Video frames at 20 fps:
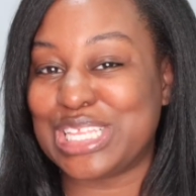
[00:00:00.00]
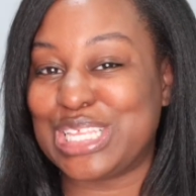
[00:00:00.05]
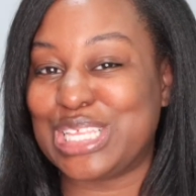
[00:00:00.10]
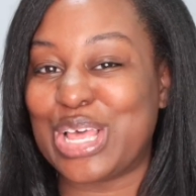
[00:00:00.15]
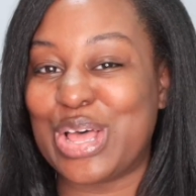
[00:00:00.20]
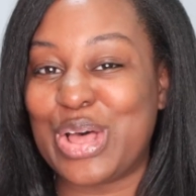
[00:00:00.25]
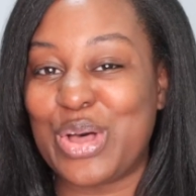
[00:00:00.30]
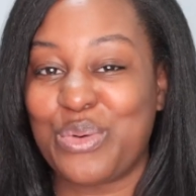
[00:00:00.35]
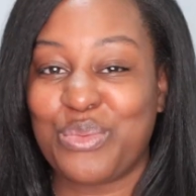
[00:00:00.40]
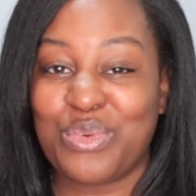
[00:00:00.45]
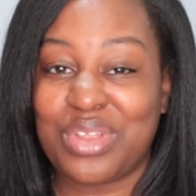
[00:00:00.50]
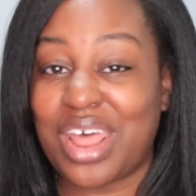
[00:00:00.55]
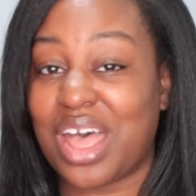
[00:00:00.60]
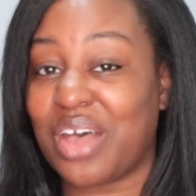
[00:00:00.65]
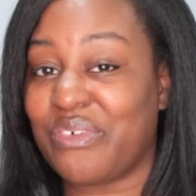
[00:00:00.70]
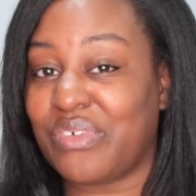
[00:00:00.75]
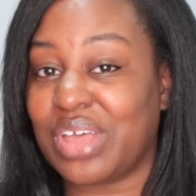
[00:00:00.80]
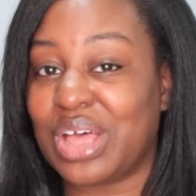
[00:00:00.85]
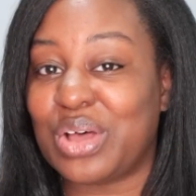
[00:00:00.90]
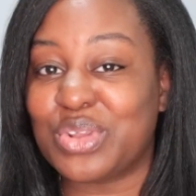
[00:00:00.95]
So when I
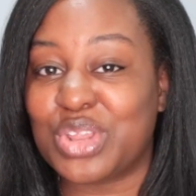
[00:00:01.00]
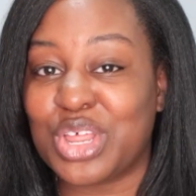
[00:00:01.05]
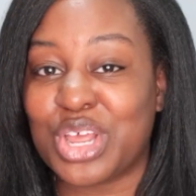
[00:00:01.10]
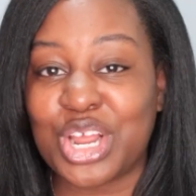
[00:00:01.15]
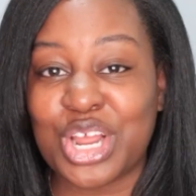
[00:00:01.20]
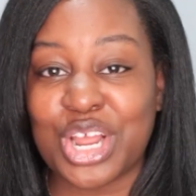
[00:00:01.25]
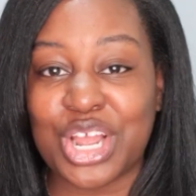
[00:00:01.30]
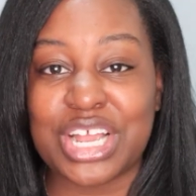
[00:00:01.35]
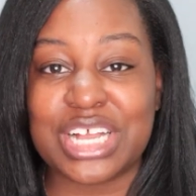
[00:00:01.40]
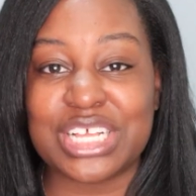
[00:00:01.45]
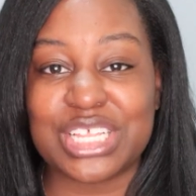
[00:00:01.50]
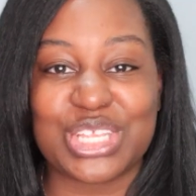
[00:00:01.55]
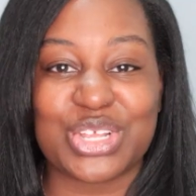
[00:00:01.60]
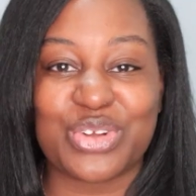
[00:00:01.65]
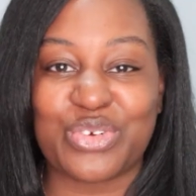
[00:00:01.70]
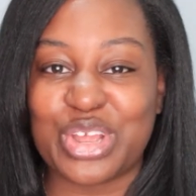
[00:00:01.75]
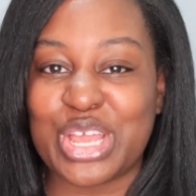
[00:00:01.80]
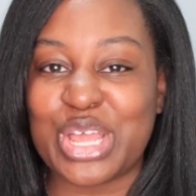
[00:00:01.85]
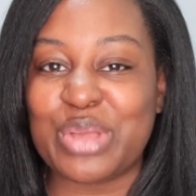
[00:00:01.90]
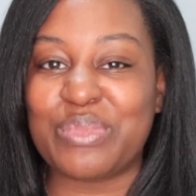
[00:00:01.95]
found her
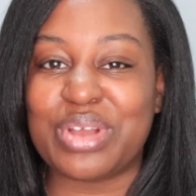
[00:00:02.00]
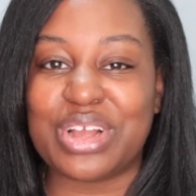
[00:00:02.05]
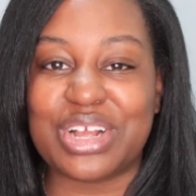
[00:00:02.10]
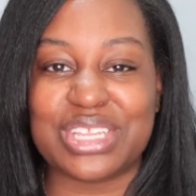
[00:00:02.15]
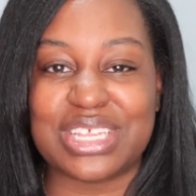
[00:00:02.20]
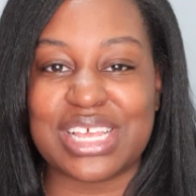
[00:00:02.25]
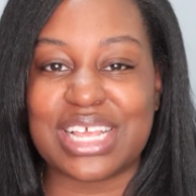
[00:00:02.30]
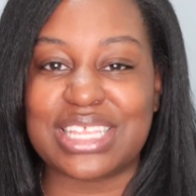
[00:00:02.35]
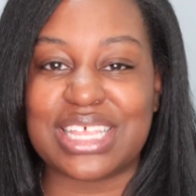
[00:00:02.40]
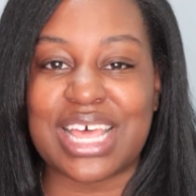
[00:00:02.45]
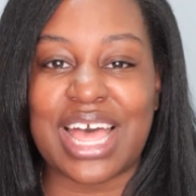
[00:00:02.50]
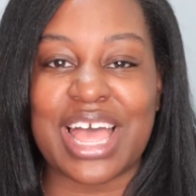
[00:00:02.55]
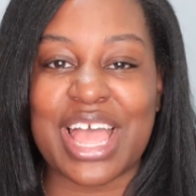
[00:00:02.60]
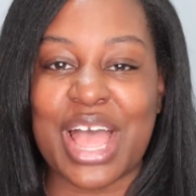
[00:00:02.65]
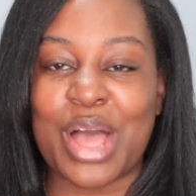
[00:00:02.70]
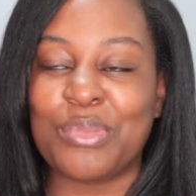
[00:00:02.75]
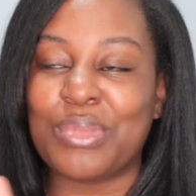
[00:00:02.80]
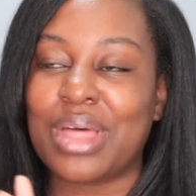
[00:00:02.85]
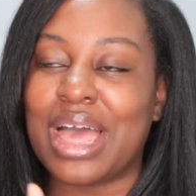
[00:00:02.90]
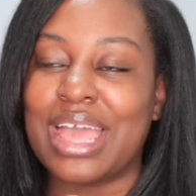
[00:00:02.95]
Instagram and her TikTok,
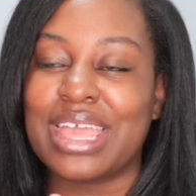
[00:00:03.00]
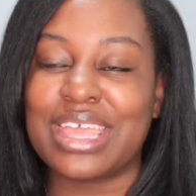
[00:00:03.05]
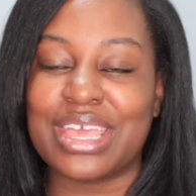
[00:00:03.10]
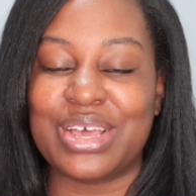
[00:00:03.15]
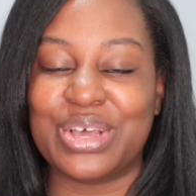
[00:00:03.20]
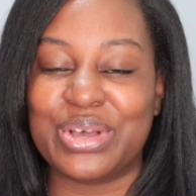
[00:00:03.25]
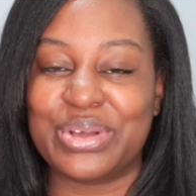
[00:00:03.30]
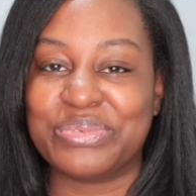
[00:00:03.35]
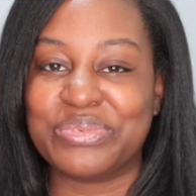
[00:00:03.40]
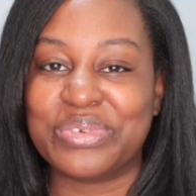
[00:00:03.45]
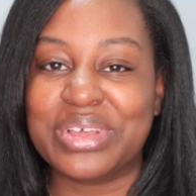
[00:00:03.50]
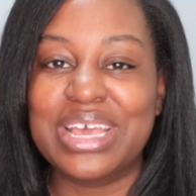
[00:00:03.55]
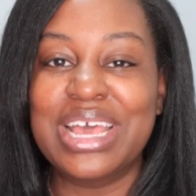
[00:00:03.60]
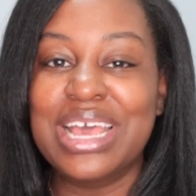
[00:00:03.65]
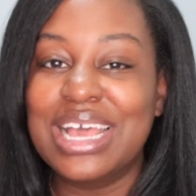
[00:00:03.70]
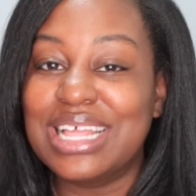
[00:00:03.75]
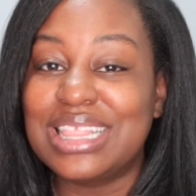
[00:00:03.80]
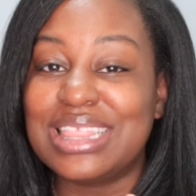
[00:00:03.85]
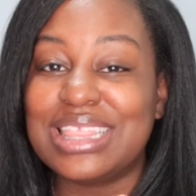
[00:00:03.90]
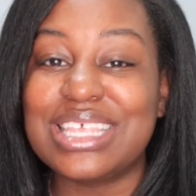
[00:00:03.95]
I'm like, yo,
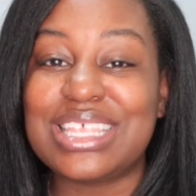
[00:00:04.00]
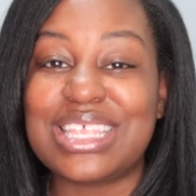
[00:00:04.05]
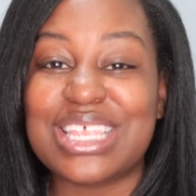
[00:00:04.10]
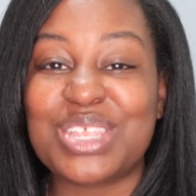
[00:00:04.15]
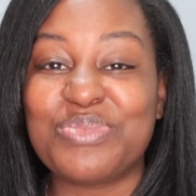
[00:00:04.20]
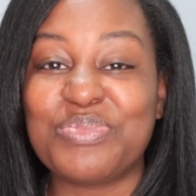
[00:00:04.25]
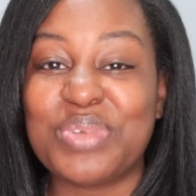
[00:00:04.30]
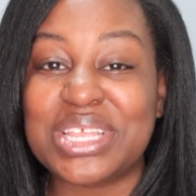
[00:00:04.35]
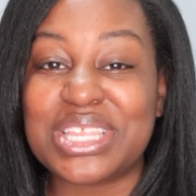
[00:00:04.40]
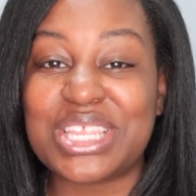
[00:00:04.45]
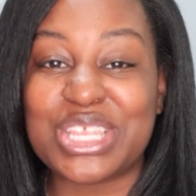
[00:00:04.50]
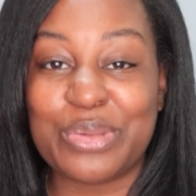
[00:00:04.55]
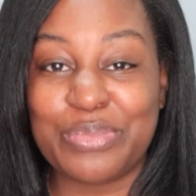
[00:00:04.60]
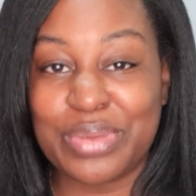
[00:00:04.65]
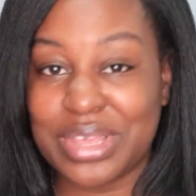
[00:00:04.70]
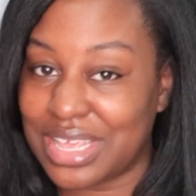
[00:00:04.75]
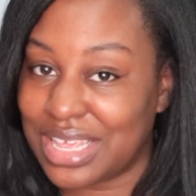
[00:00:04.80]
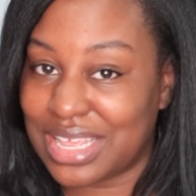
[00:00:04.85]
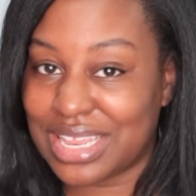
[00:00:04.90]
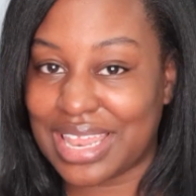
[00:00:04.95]
this is meant to
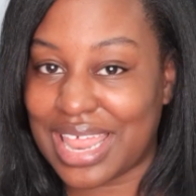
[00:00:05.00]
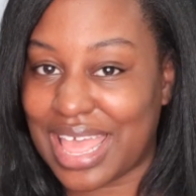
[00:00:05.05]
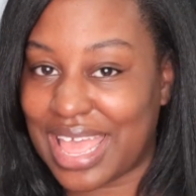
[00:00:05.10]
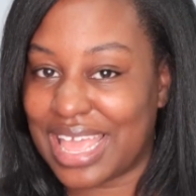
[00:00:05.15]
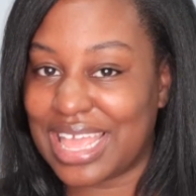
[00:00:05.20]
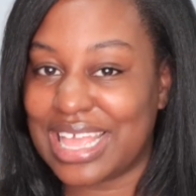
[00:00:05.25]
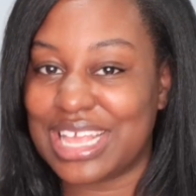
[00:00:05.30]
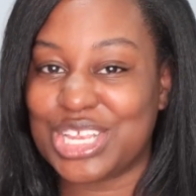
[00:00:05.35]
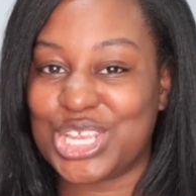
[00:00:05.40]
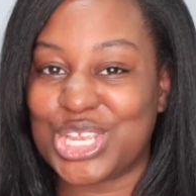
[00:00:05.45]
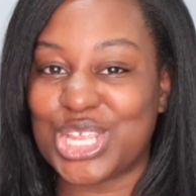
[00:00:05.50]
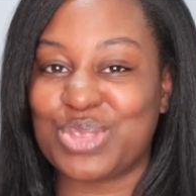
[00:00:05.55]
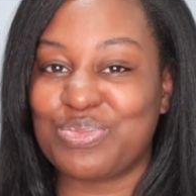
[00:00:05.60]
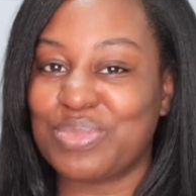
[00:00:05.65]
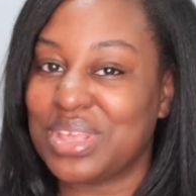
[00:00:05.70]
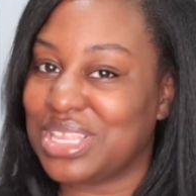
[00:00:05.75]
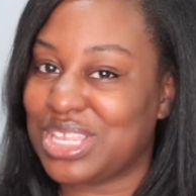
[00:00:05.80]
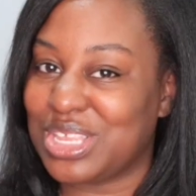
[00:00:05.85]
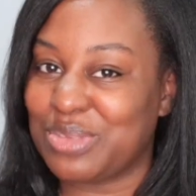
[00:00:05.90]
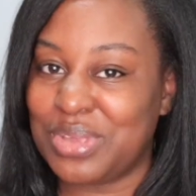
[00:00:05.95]
be. Like, it's just
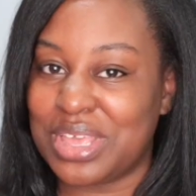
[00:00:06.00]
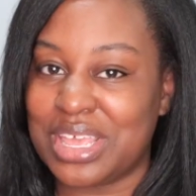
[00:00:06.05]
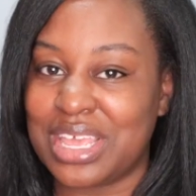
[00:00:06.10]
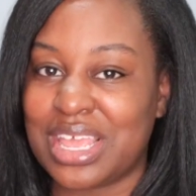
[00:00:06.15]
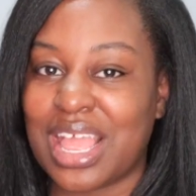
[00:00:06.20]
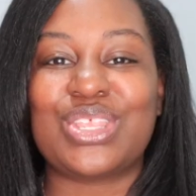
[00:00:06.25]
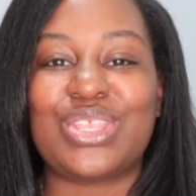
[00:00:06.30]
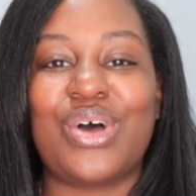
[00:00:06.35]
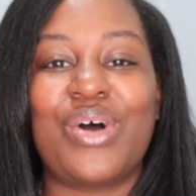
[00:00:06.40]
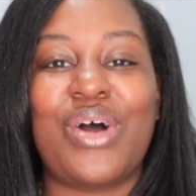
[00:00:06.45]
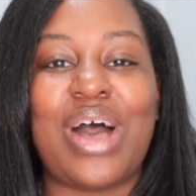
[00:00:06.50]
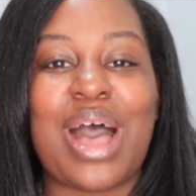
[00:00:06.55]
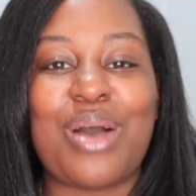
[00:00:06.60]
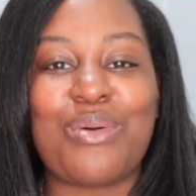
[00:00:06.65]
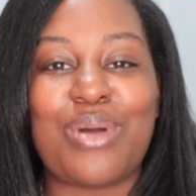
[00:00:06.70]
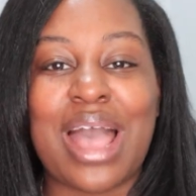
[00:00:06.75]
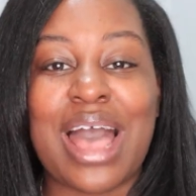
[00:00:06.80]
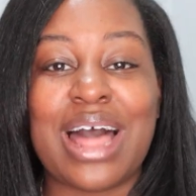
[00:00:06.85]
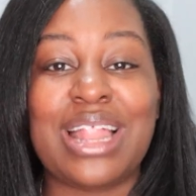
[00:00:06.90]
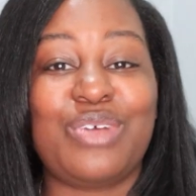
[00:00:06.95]
meant to be. So I
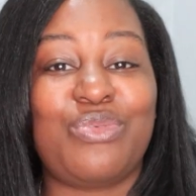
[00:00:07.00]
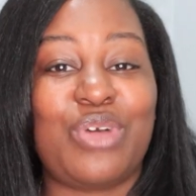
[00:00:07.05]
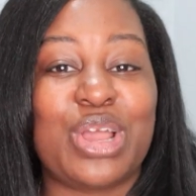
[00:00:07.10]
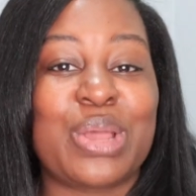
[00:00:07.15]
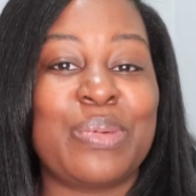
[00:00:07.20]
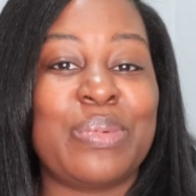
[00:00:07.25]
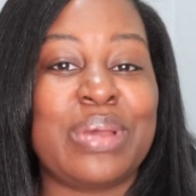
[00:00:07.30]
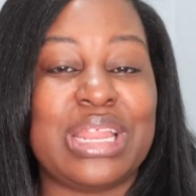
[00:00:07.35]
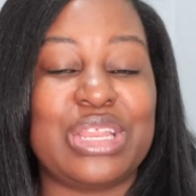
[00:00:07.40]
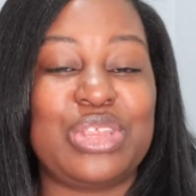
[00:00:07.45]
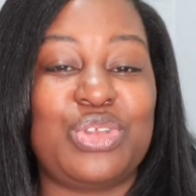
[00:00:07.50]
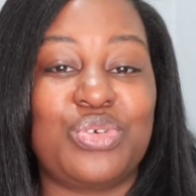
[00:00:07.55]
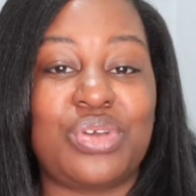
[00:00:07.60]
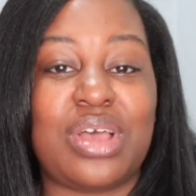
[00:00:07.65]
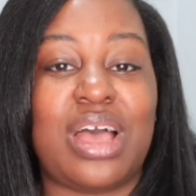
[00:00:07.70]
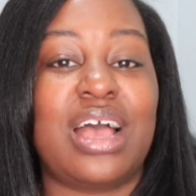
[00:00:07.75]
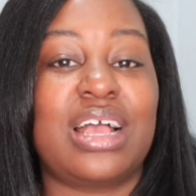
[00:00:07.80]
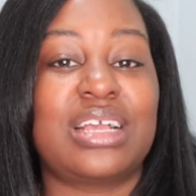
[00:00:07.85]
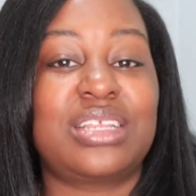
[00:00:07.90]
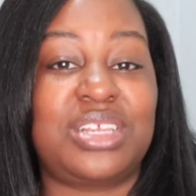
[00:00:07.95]
would highly recommend that you
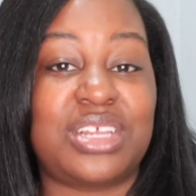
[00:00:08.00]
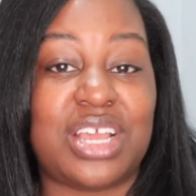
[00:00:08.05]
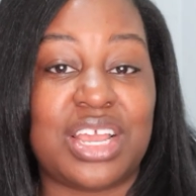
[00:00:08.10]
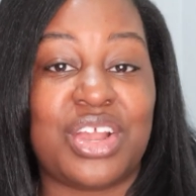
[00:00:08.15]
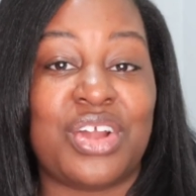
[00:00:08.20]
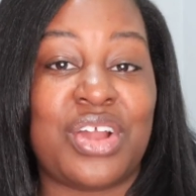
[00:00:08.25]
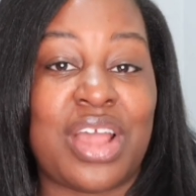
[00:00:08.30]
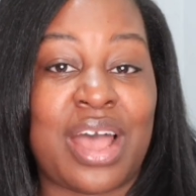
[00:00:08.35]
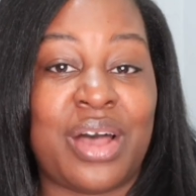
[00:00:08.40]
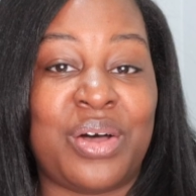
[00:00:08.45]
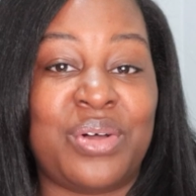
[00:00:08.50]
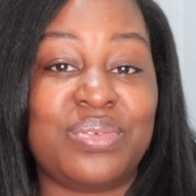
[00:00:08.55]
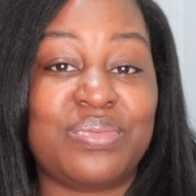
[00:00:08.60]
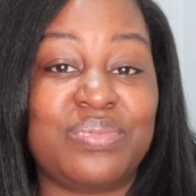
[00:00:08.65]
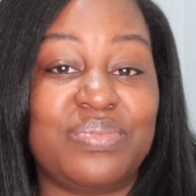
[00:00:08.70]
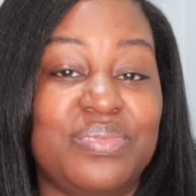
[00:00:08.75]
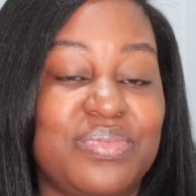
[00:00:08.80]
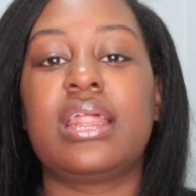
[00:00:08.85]
guys check her out.